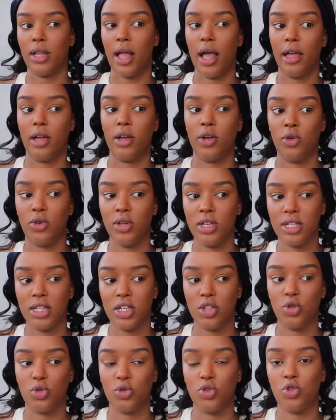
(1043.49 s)
Like
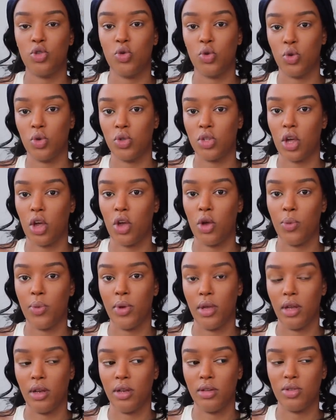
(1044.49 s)
non-essential stores are
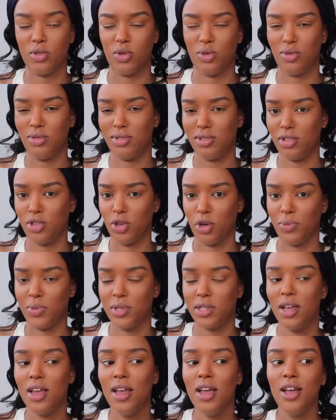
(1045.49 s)
open, stores, shops,